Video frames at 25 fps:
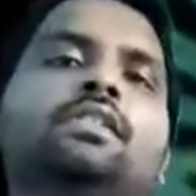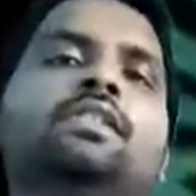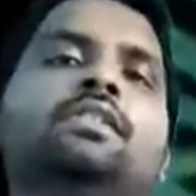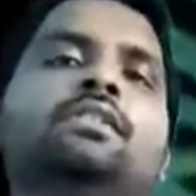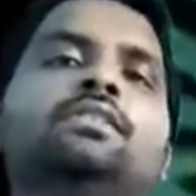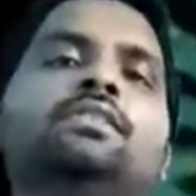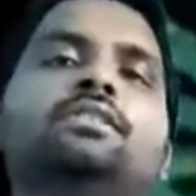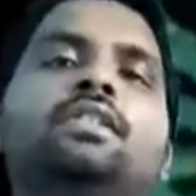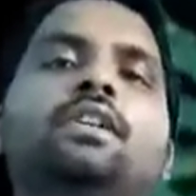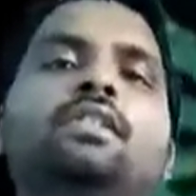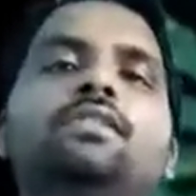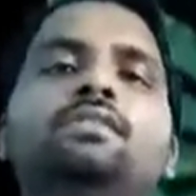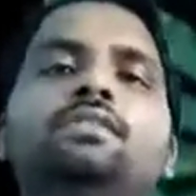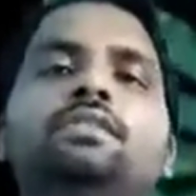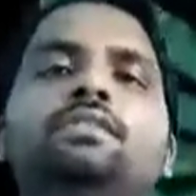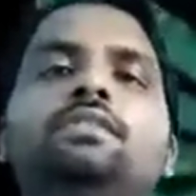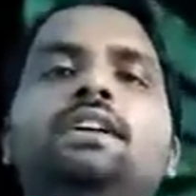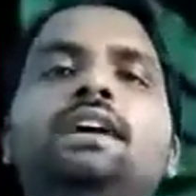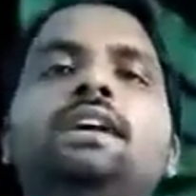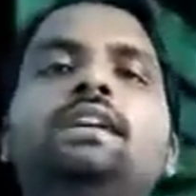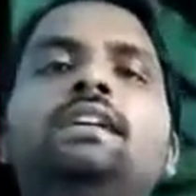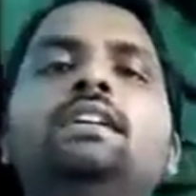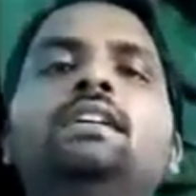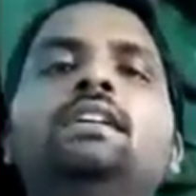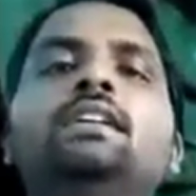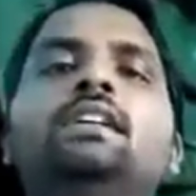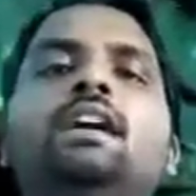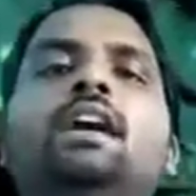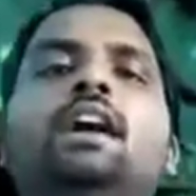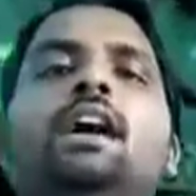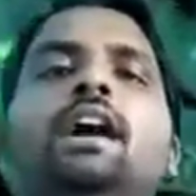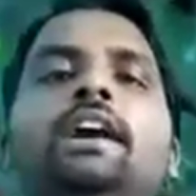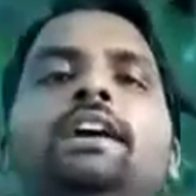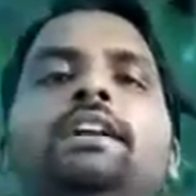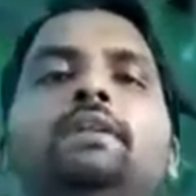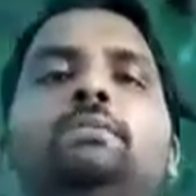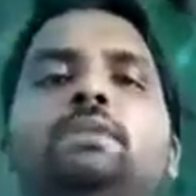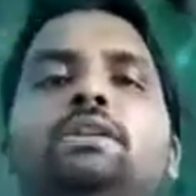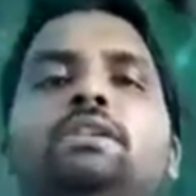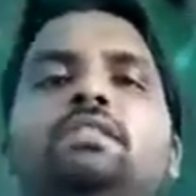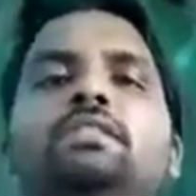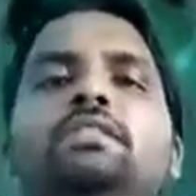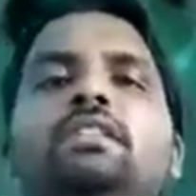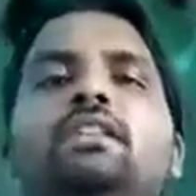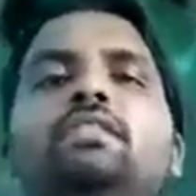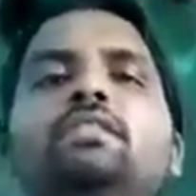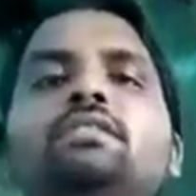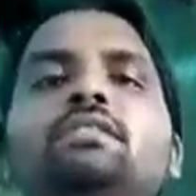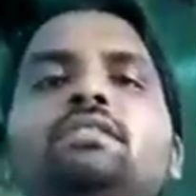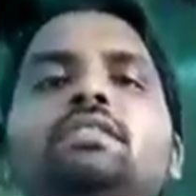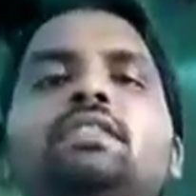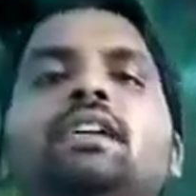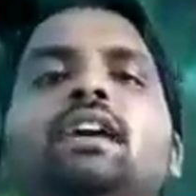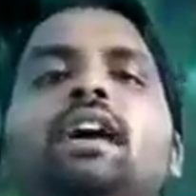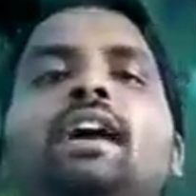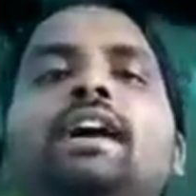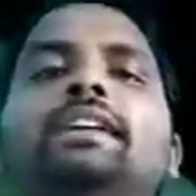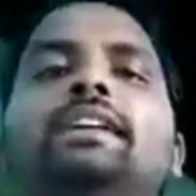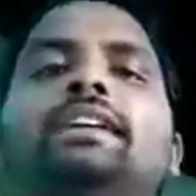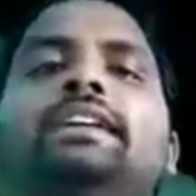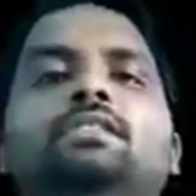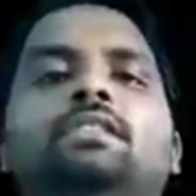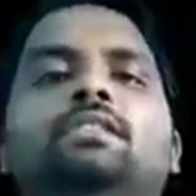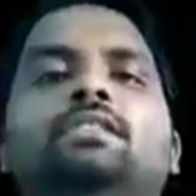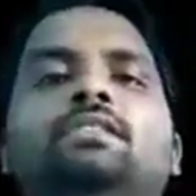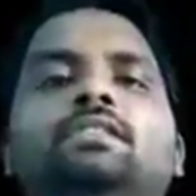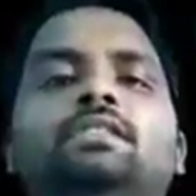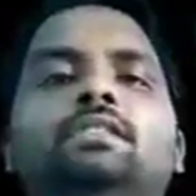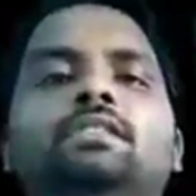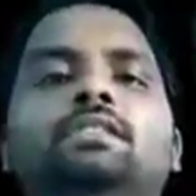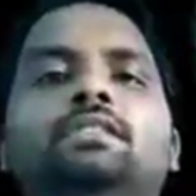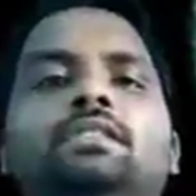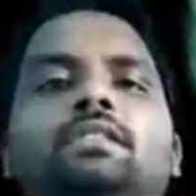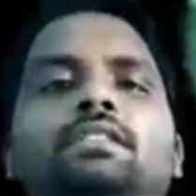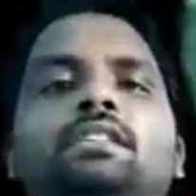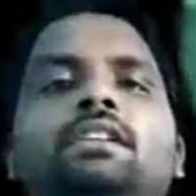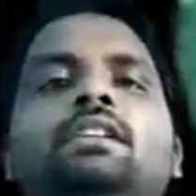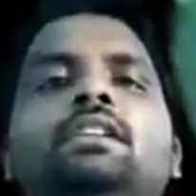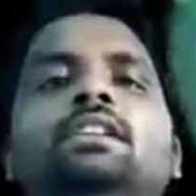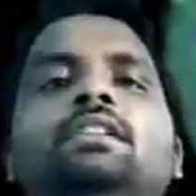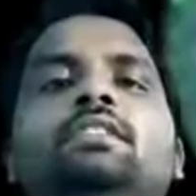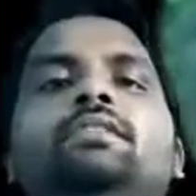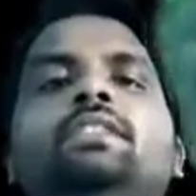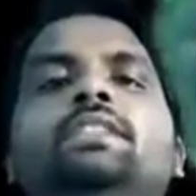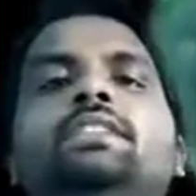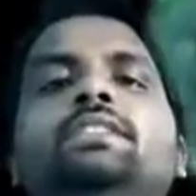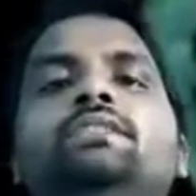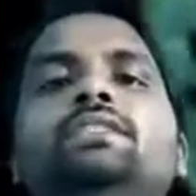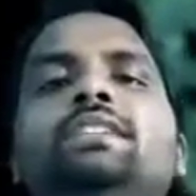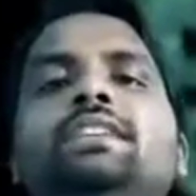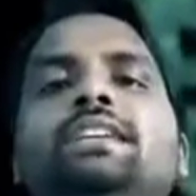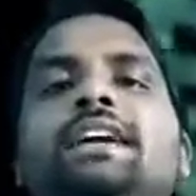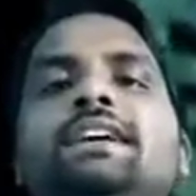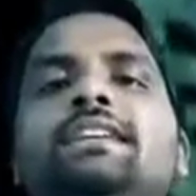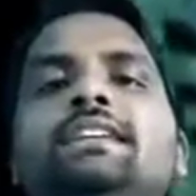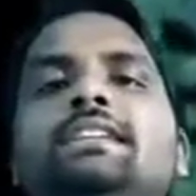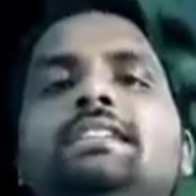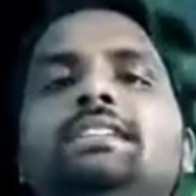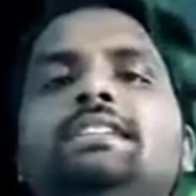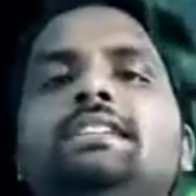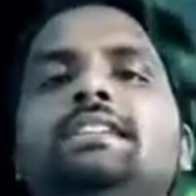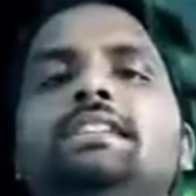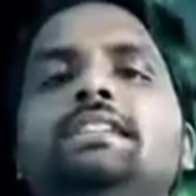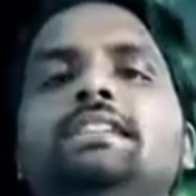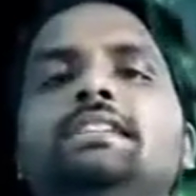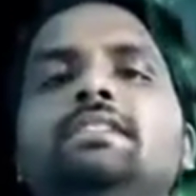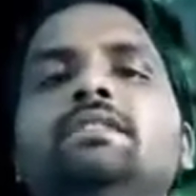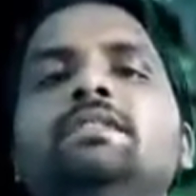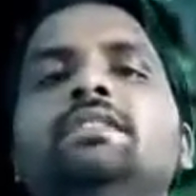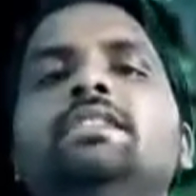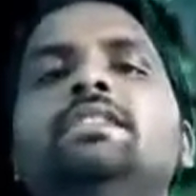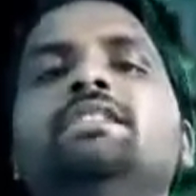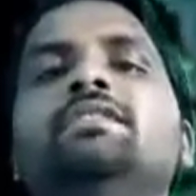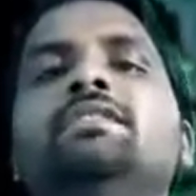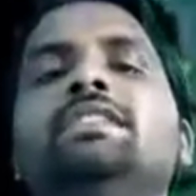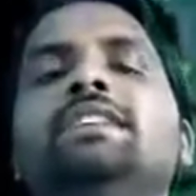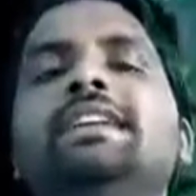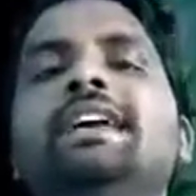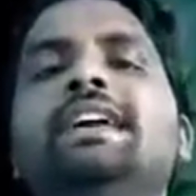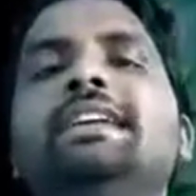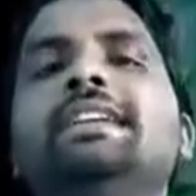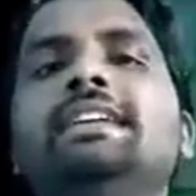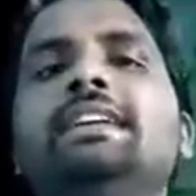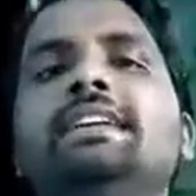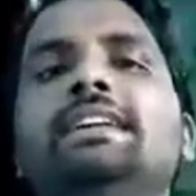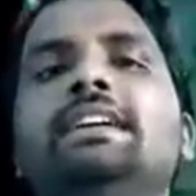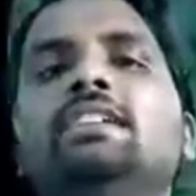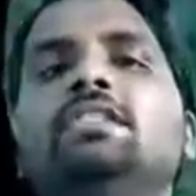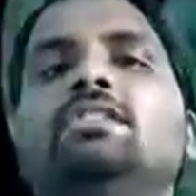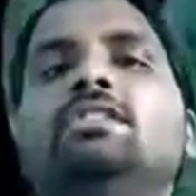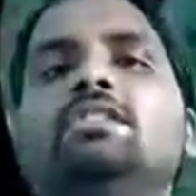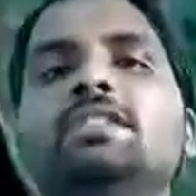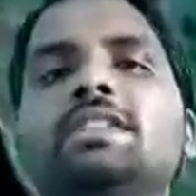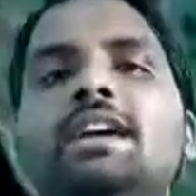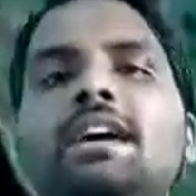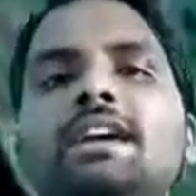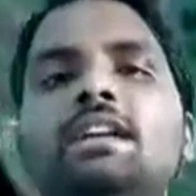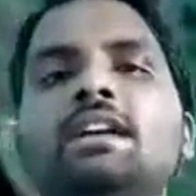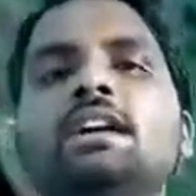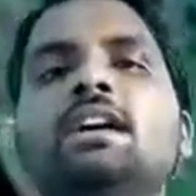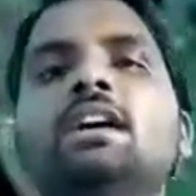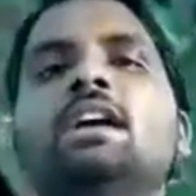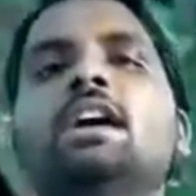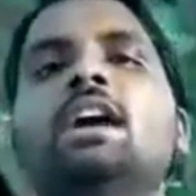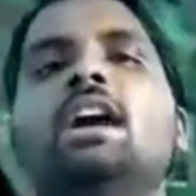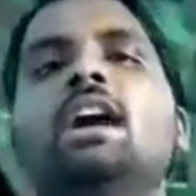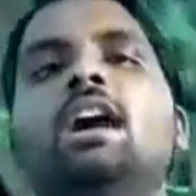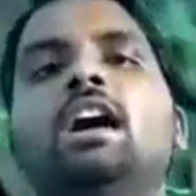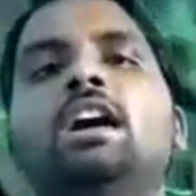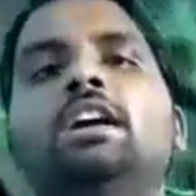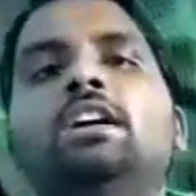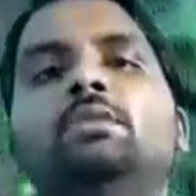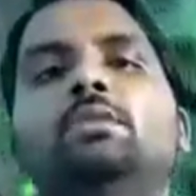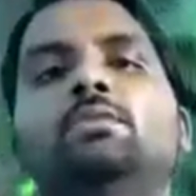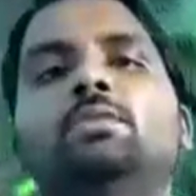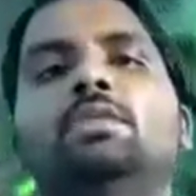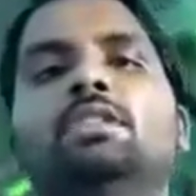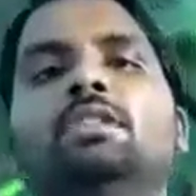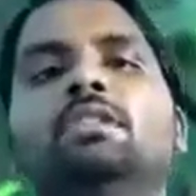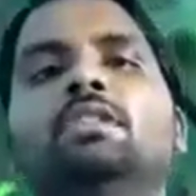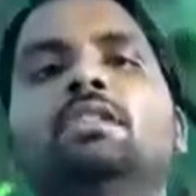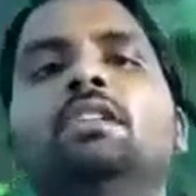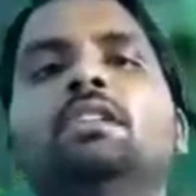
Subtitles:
Sounds are audible sounds, and sounds which we can listen, which we can hear, those are audible.